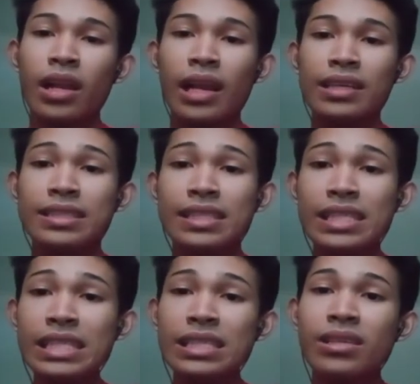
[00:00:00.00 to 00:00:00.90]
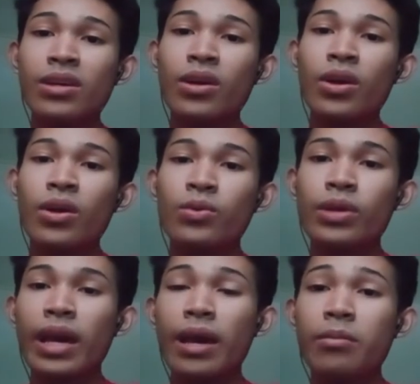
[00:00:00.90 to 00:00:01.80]
Lastly,
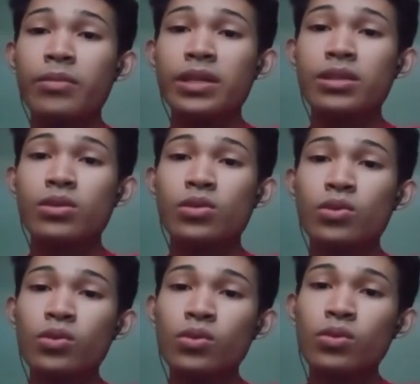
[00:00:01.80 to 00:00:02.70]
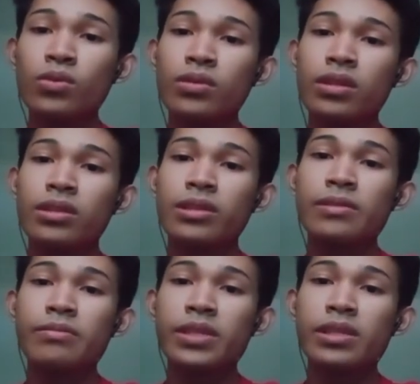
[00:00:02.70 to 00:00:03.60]
we are able to
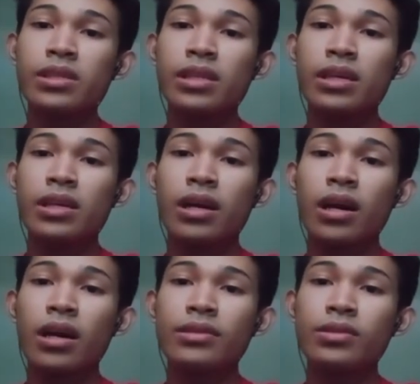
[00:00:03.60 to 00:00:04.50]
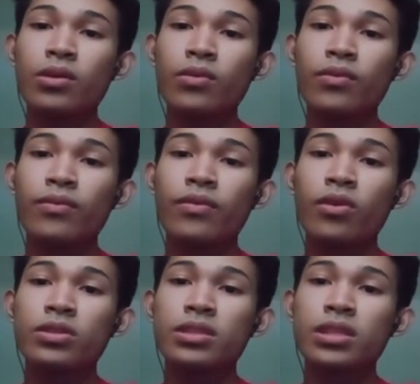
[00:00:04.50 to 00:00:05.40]
determine the unknown
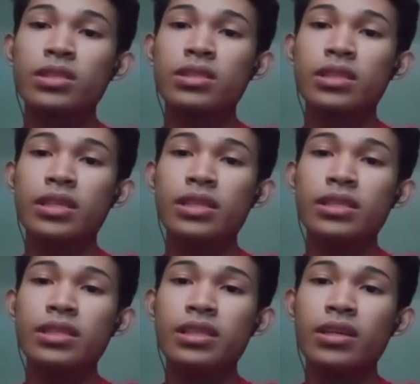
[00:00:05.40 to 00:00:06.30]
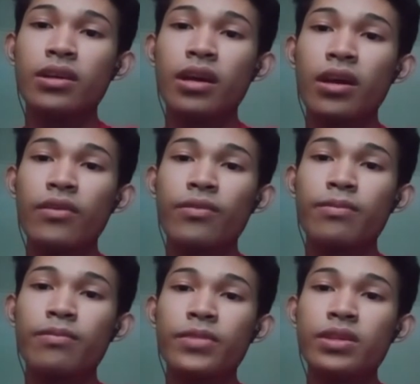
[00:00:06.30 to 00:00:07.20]
forces in the
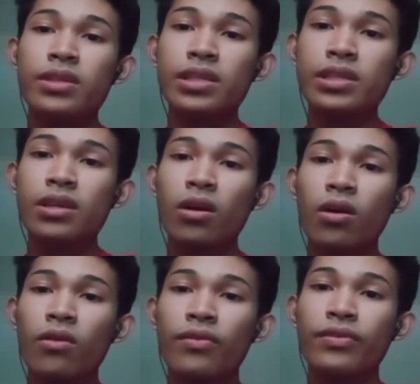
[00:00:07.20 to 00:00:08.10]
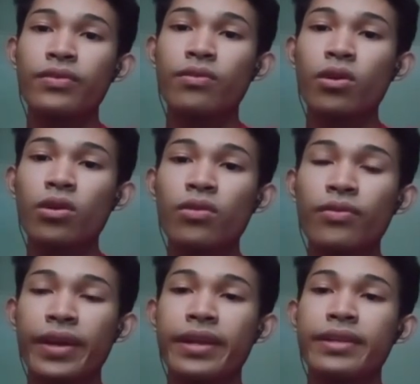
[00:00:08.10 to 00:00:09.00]
FBD of wall
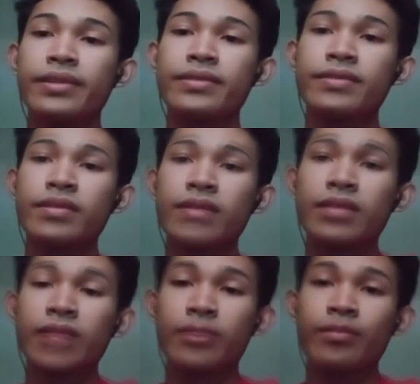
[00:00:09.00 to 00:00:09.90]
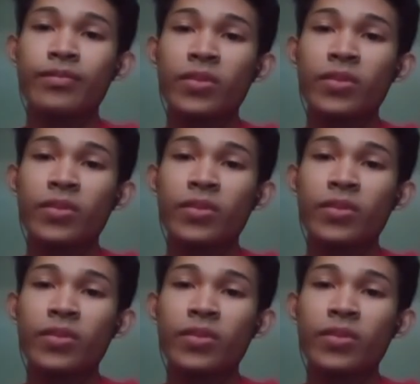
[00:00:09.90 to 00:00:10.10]
fan diagram